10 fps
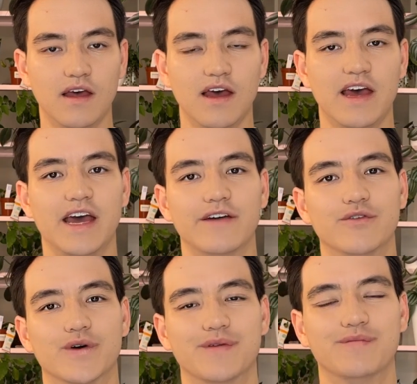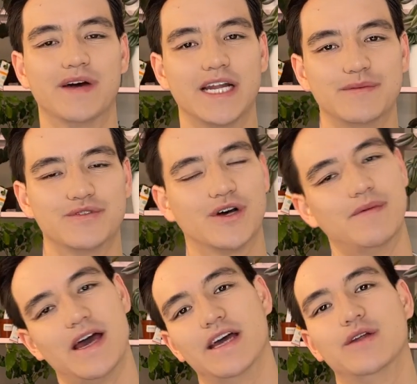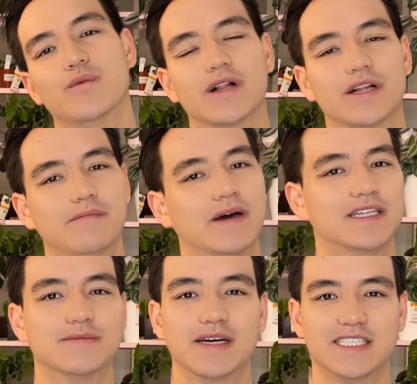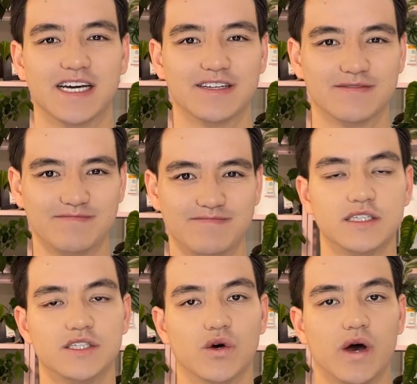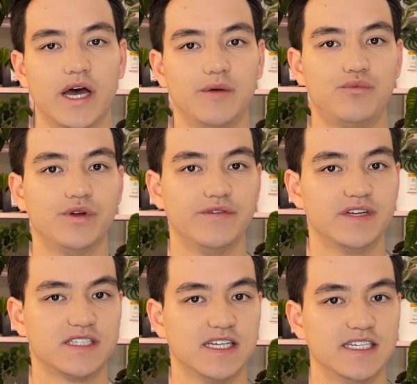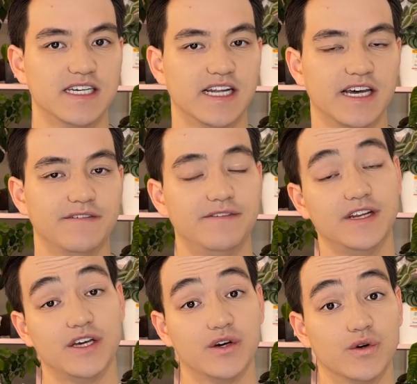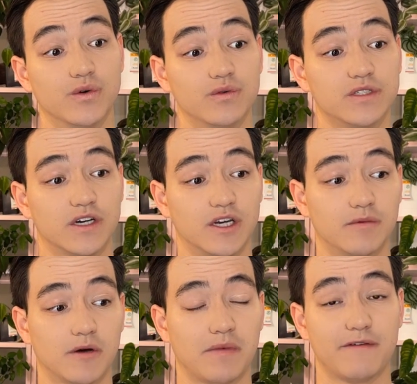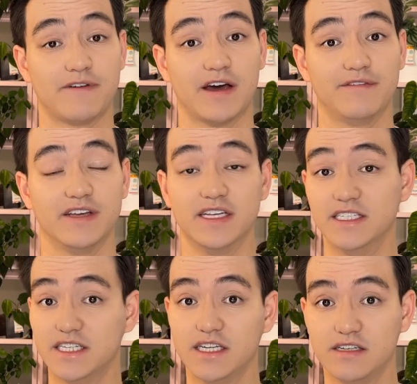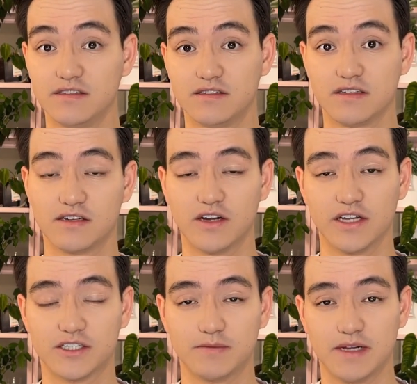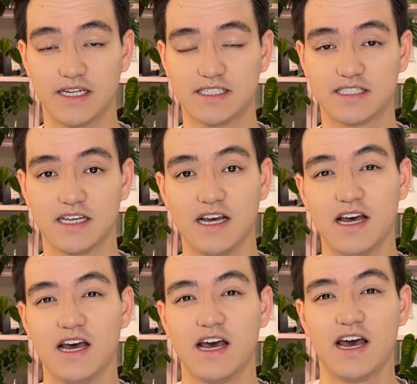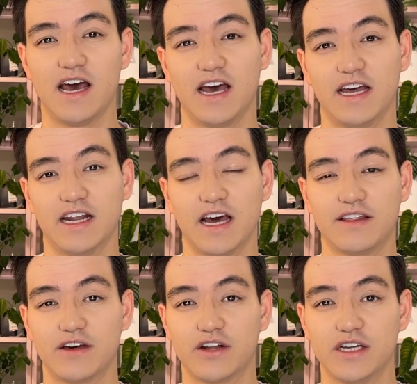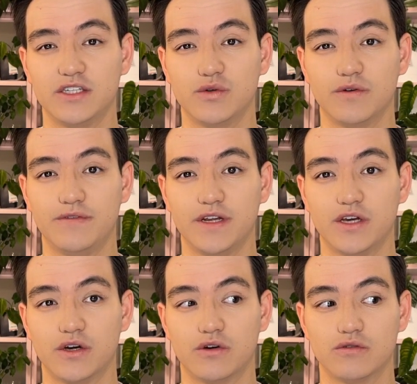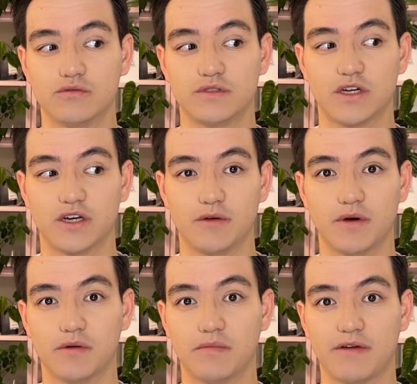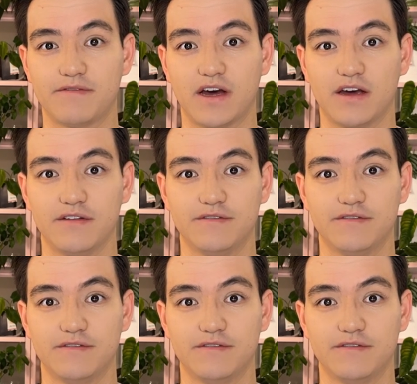Hey everyone, my name's Rob and welcome back to my channel. So I previously did a video talking about my 5 easy collector plants, and I thought I'd do a video talking about my 5